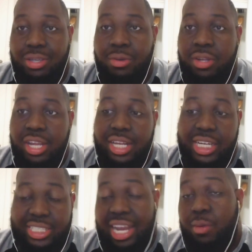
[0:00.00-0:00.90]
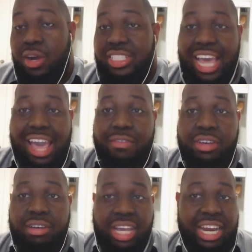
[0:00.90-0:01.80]
So the Jaguars have
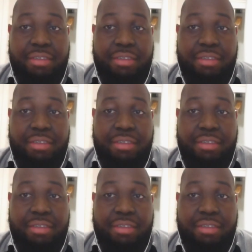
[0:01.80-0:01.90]
an